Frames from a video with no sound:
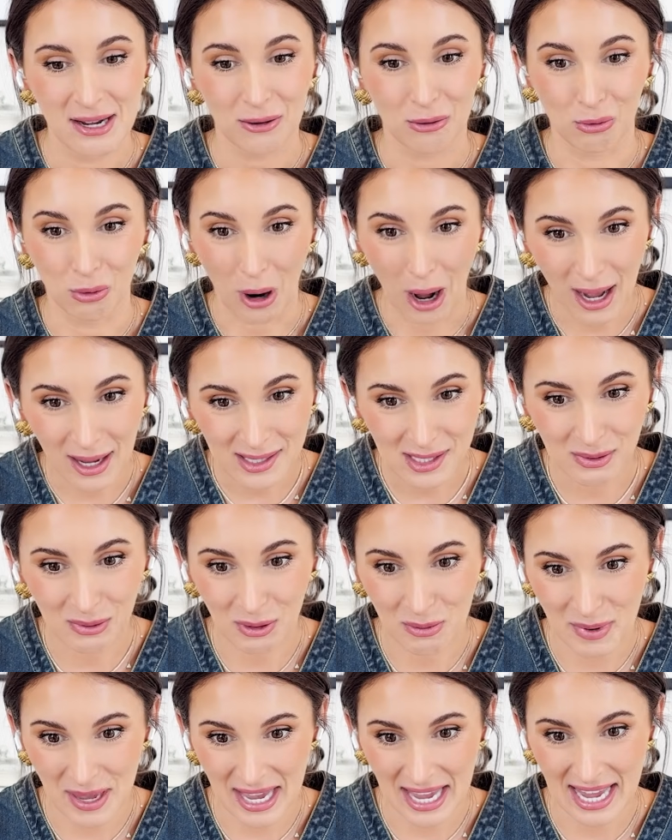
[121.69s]
Ross
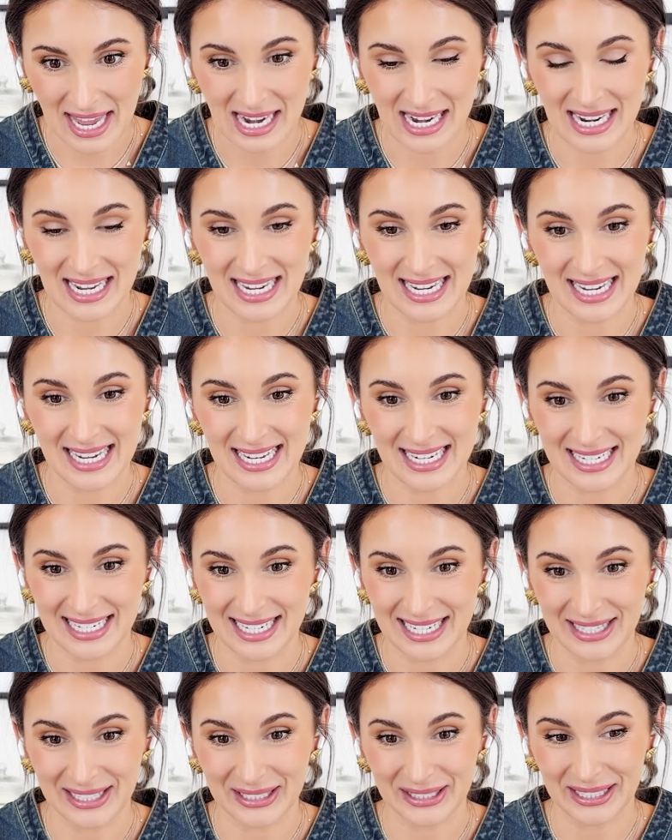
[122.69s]
will be in
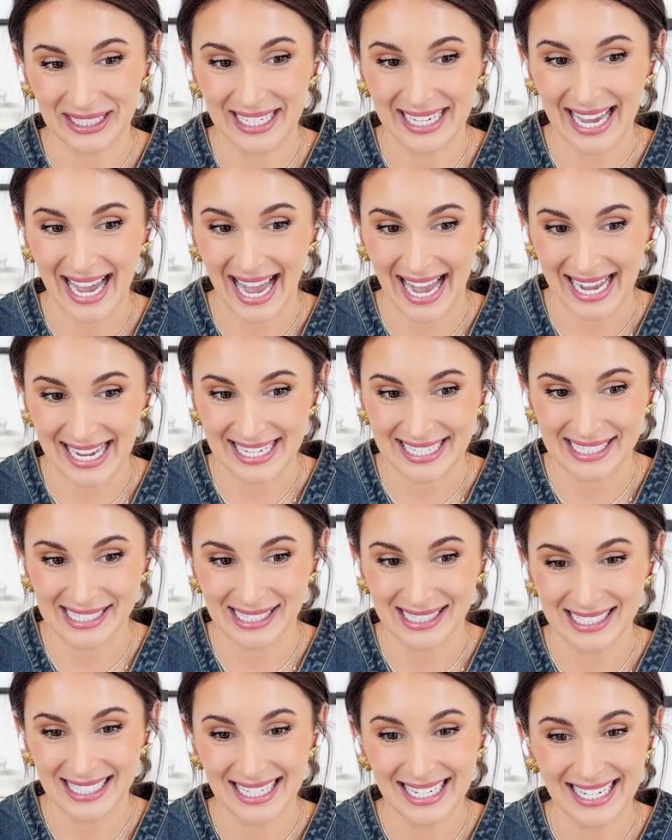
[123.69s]
until he
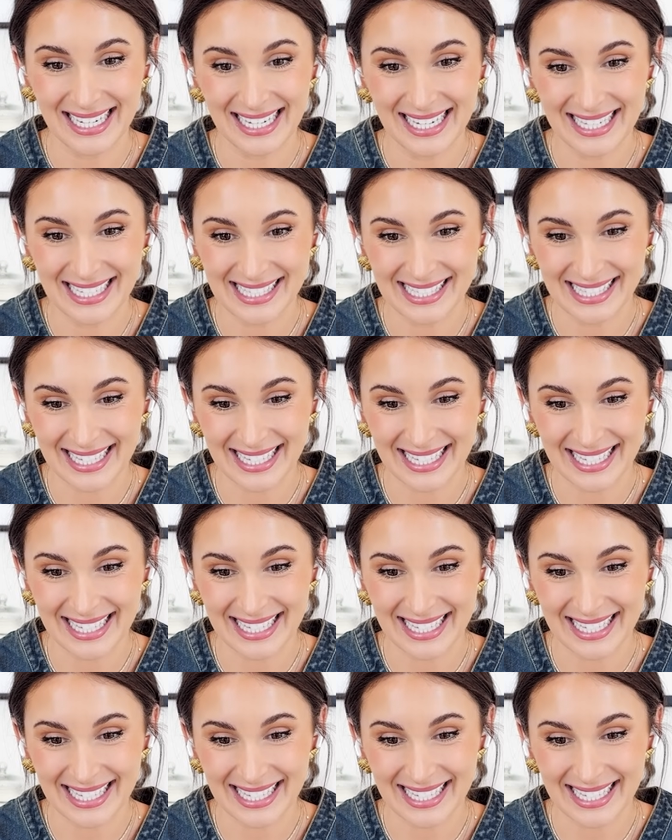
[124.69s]
has his